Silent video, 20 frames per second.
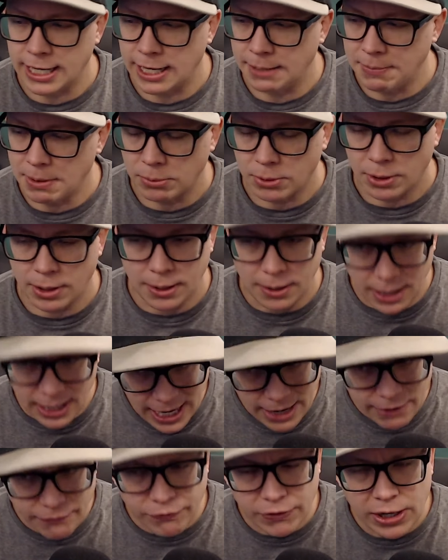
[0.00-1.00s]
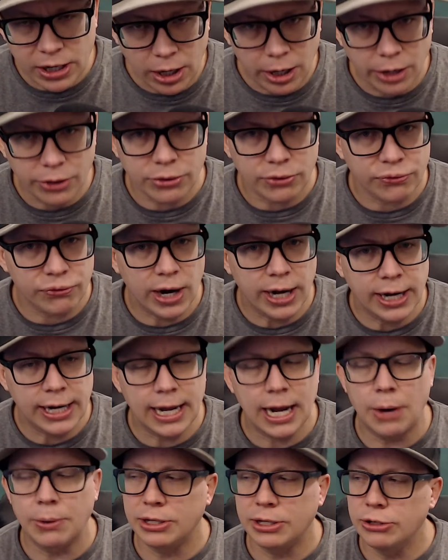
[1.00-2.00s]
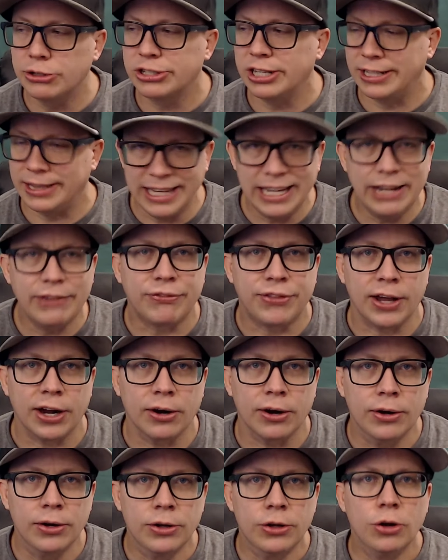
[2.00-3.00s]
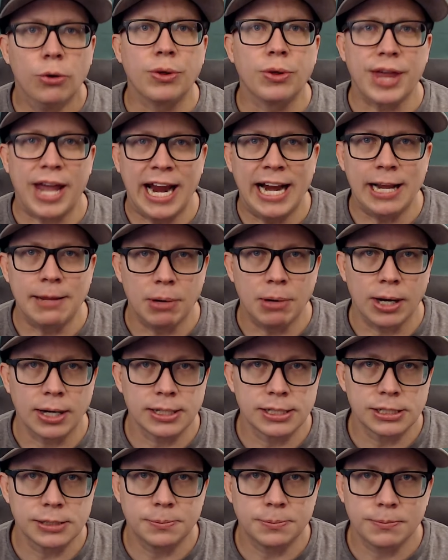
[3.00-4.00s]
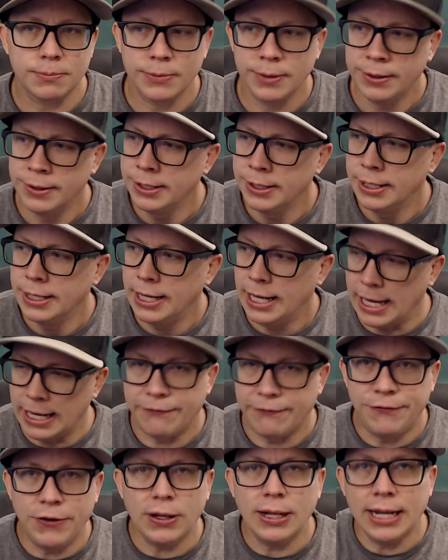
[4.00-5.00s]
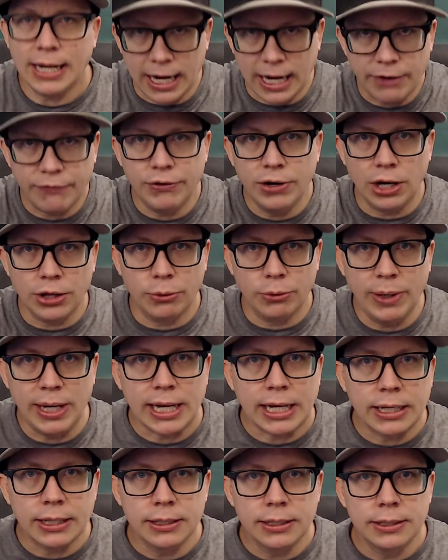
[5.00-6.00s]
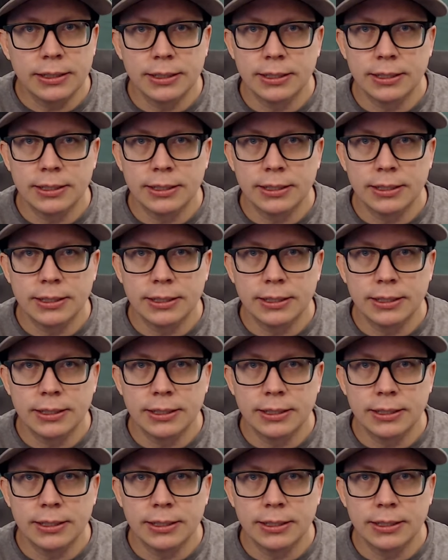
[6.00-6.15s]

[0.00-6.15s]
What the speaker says: And I remember every other Friday, I would usually leave there with $80. And it felt like every other week.